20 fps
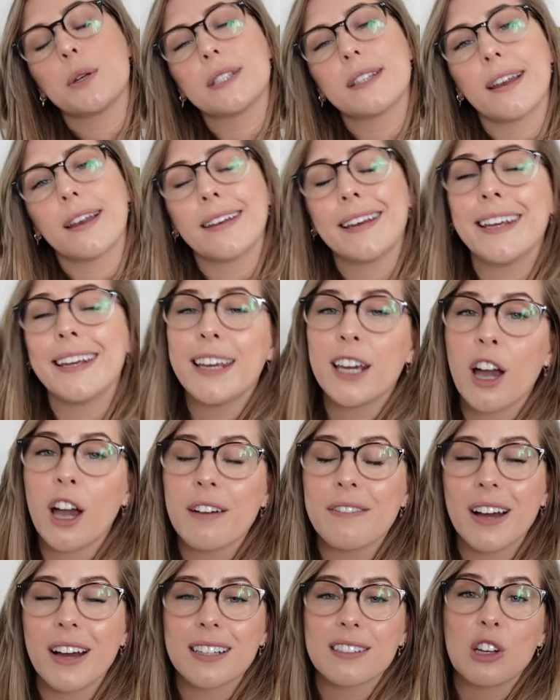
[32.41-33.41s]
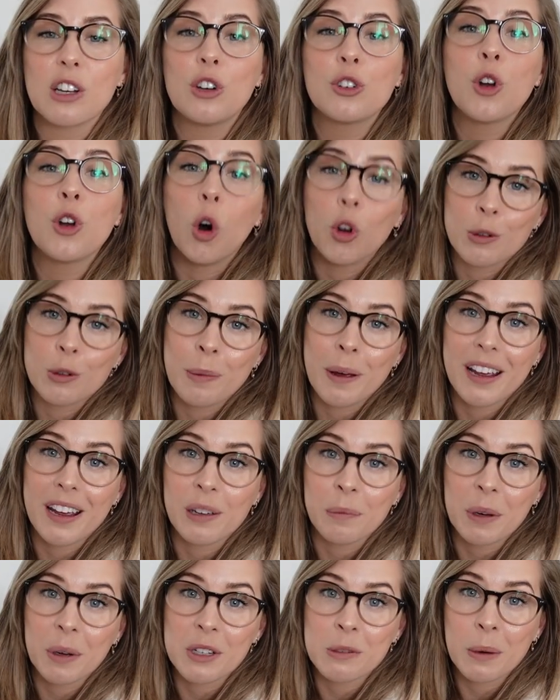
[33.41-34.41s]
Sadly, Ecovacs are not
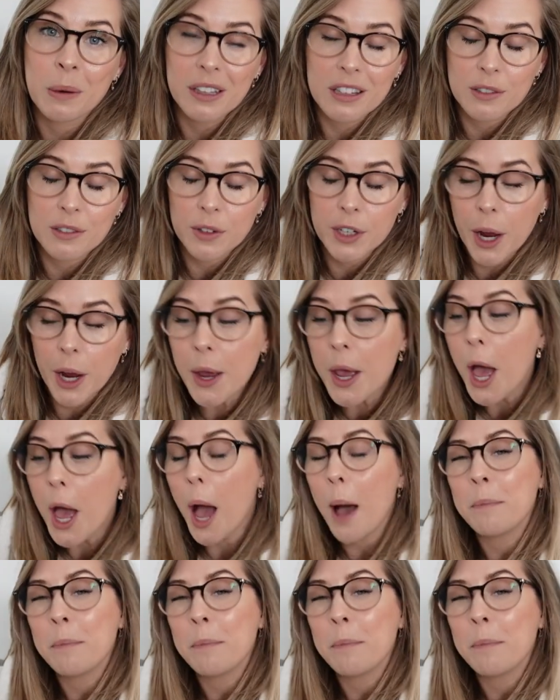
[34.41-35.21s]
paying me to make this video,